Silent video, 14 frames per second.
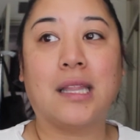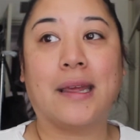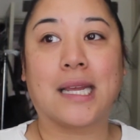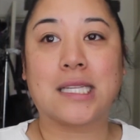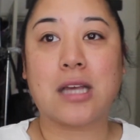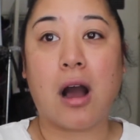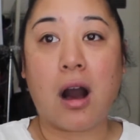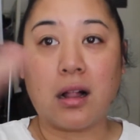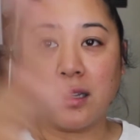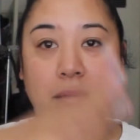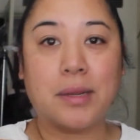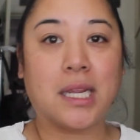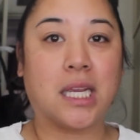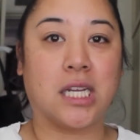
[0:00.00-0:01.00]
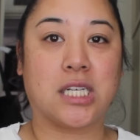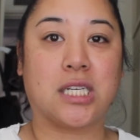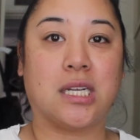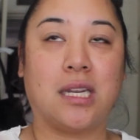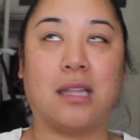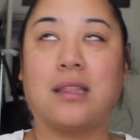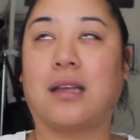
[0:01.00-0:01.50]
Like it's all in my
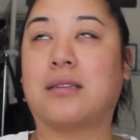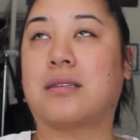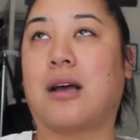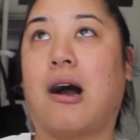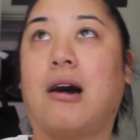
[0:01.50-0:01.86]
kitchen and that's